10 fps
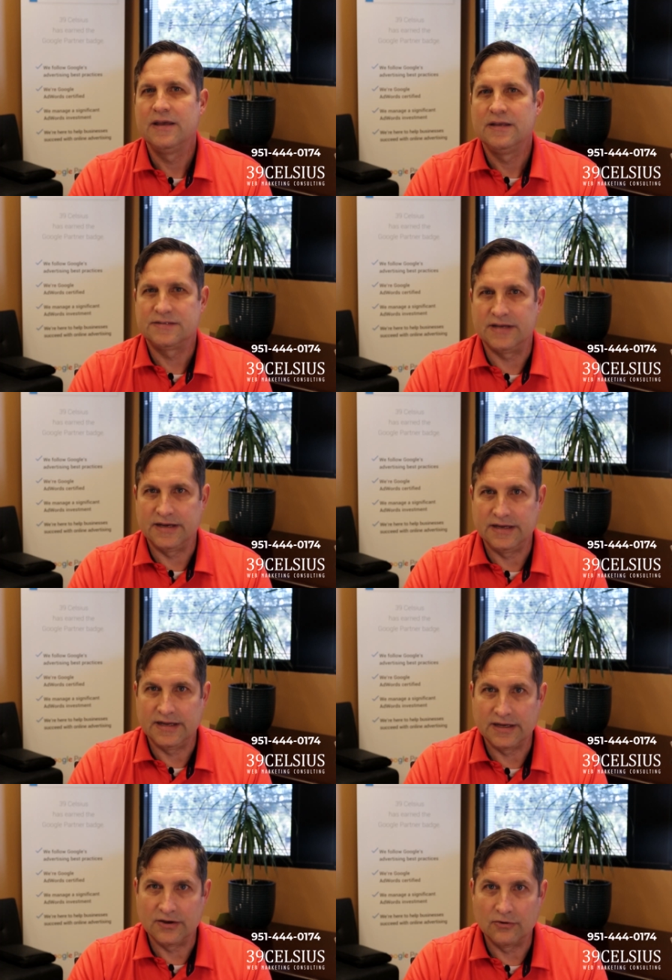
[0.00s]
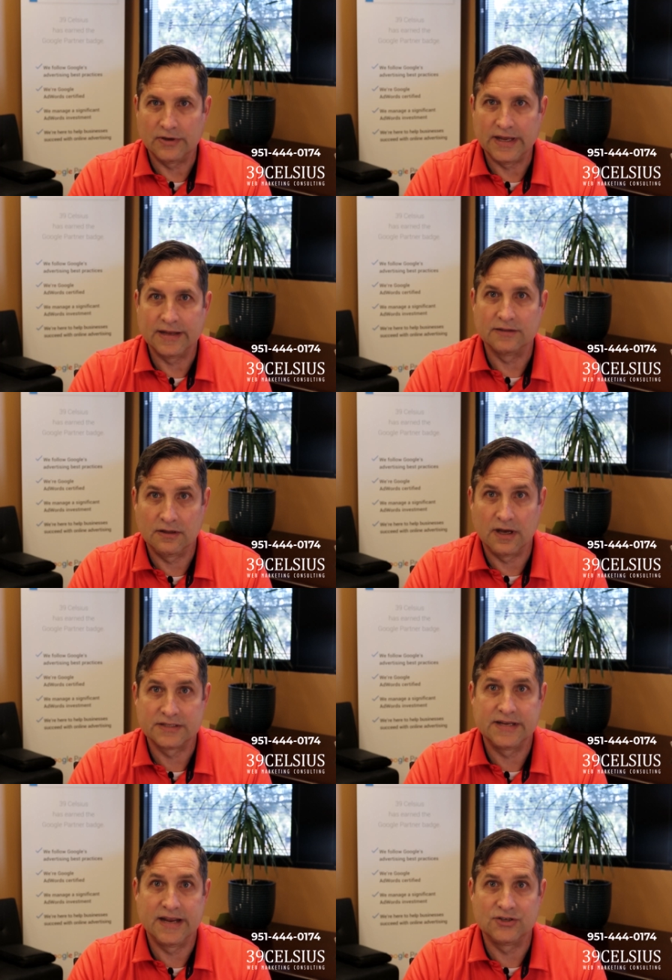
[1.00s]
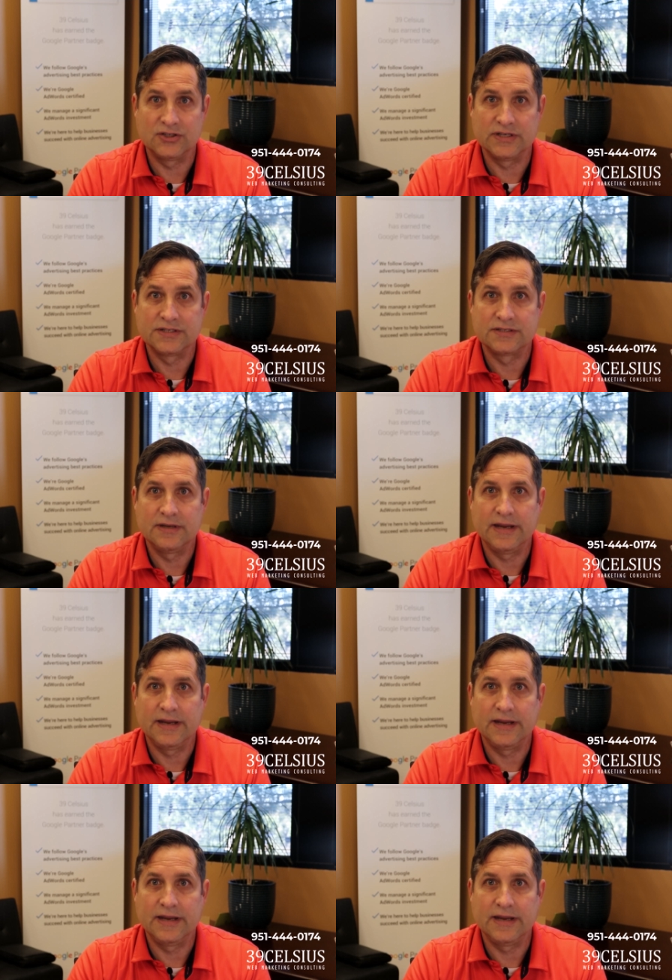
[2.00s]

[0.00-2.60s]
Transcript: San Diego and Los Angeles.